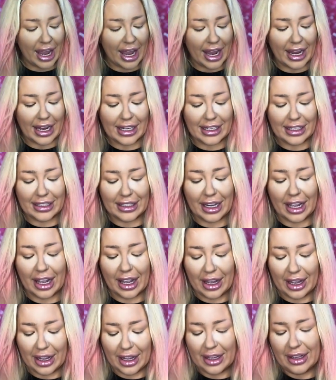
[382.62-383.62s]
and
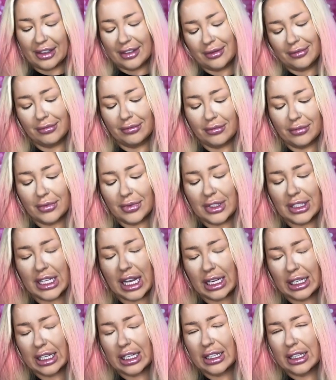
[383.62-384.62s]

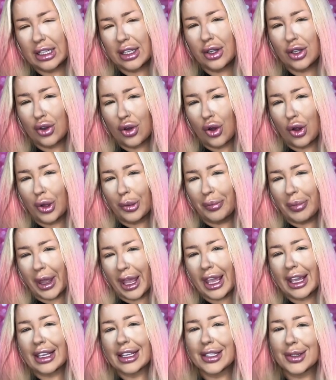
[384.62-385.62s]
technically the Gold
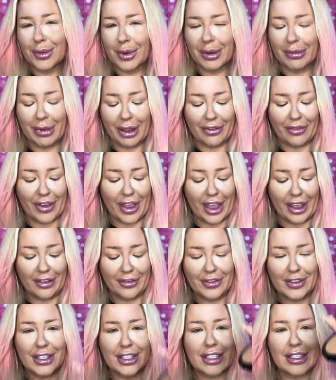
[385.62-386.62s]
Bake is one of my
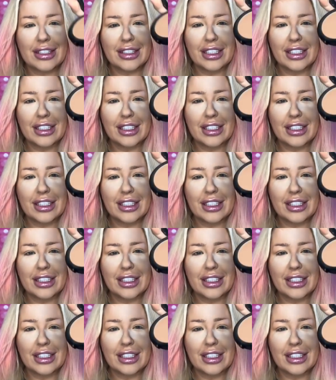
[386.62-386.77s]
faves.